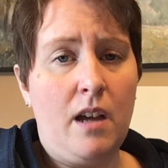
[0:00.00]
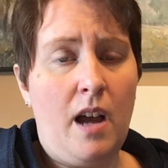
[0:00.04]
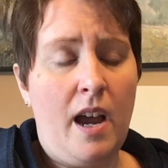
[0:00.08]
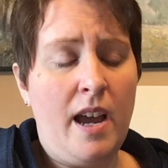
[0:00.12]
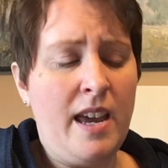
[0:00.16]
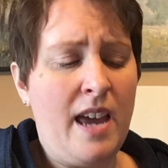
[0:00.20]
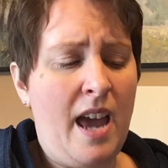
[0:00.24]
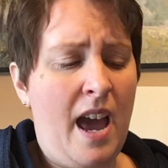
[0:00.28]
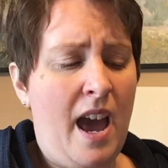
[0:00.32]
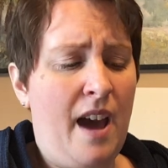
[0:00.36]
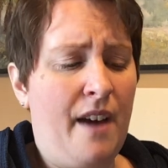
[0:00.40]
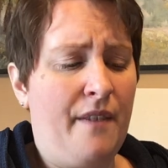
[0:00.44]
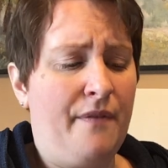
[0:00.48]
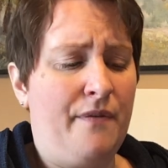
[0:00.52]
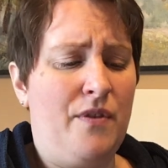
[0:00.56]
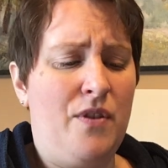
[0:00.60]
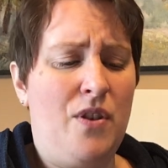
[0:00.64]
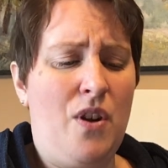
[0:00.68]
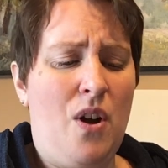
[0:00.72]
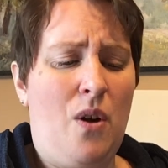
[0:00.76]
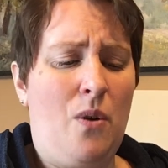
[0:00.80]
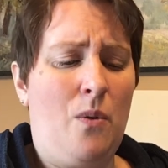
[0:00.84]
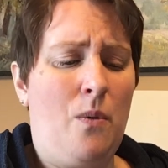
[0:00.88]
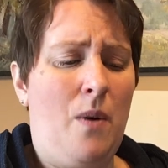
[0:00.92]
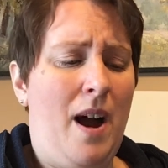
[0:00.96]
I have
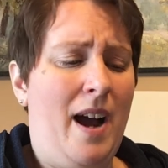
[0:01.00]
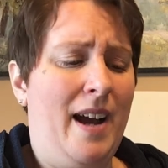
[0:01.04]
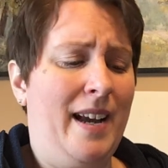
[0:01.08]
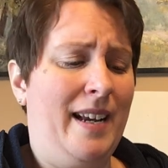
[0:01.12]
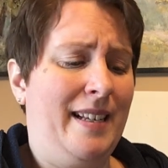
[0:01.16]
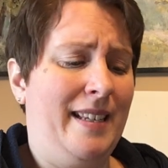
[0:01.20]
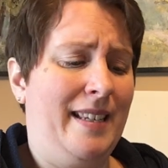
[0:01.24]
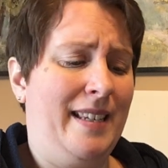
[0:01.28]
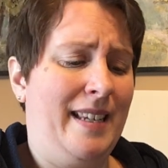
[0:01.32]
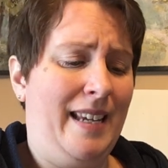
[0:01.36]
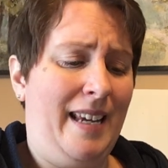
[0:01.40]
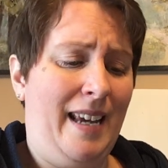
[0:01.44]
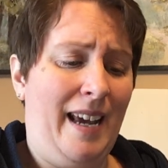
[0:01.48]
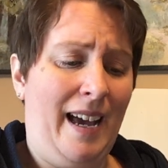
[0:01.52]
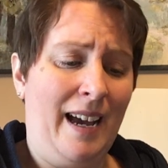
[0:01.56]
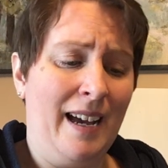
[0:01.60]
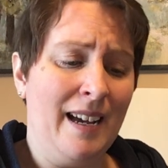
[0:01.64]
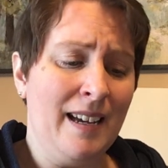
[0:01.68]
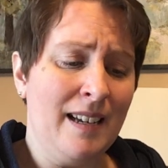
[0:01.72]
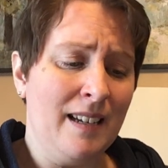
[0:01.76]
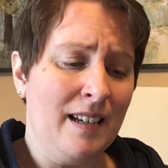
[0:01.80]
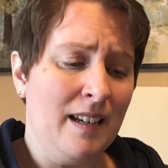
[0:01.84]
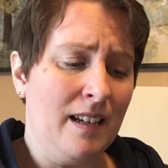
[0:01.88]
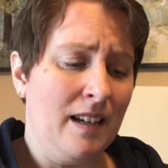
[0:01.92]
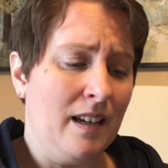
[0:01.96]
no
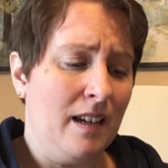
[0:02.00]
idea.